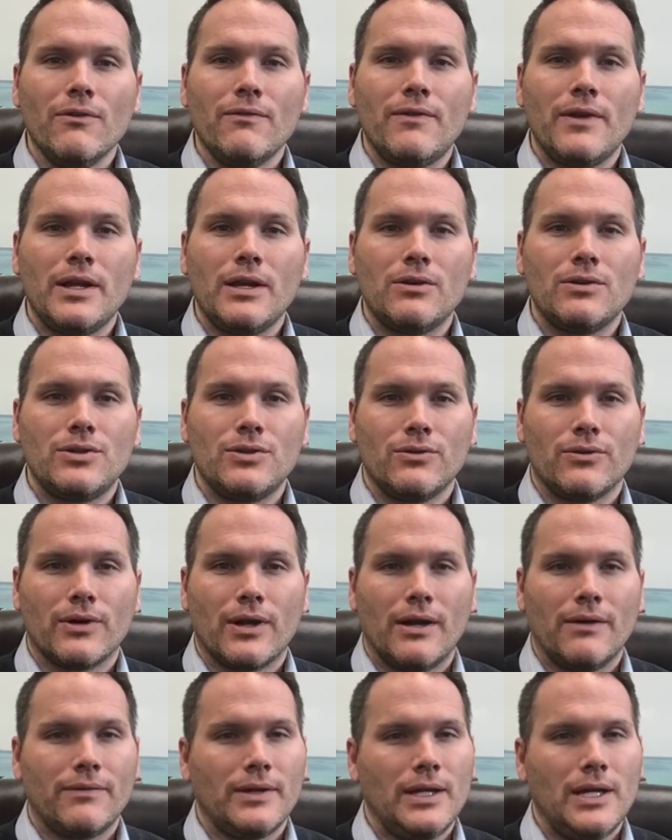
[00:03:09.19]
video tour
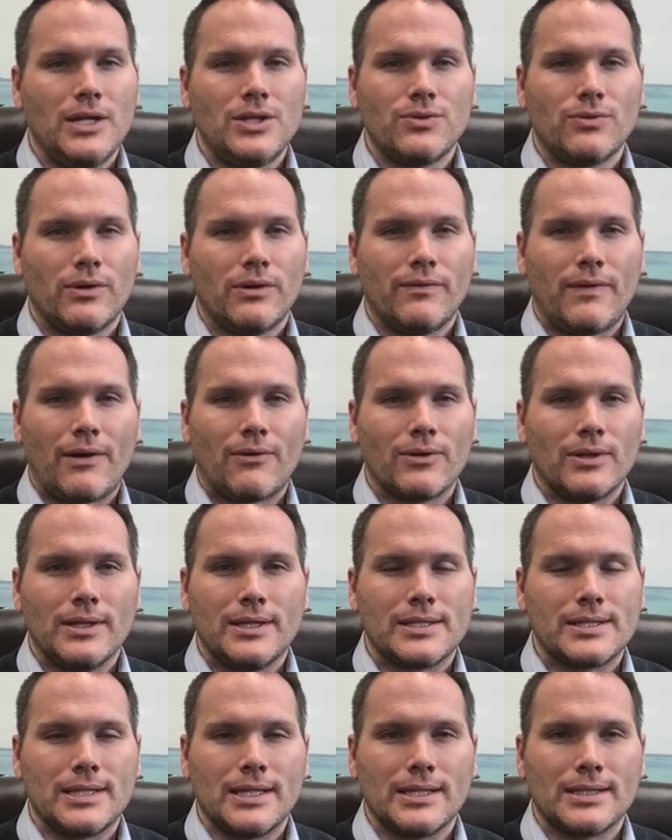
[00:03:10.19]
of each one of our
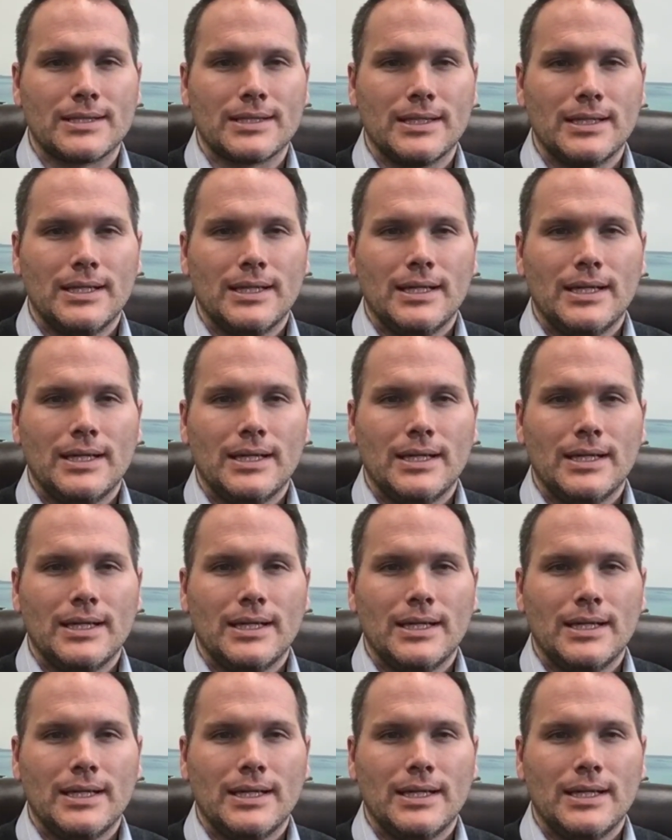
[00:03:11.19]
listings.